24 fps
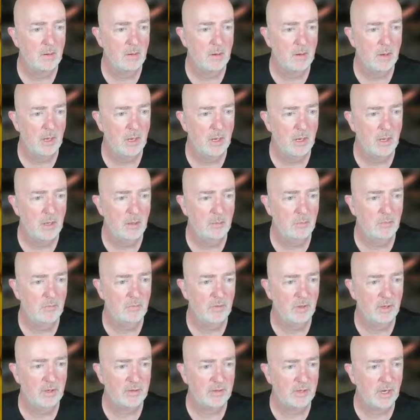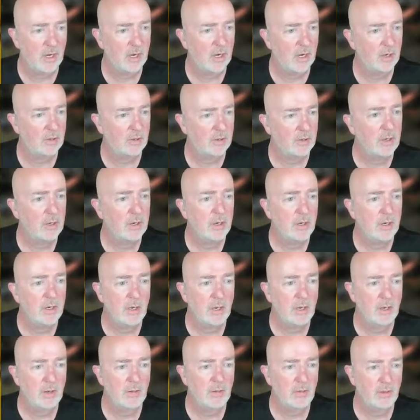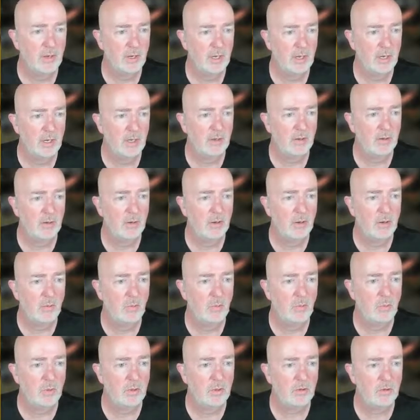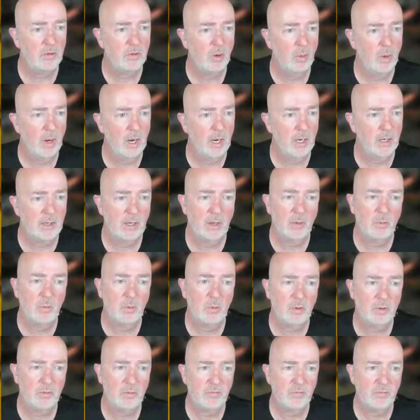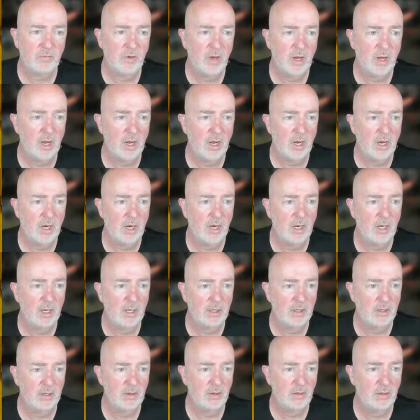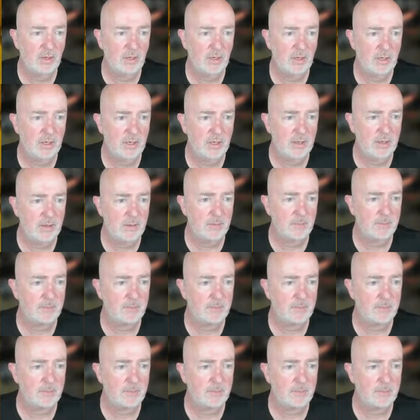And move that down. And then we could go out and we could find the...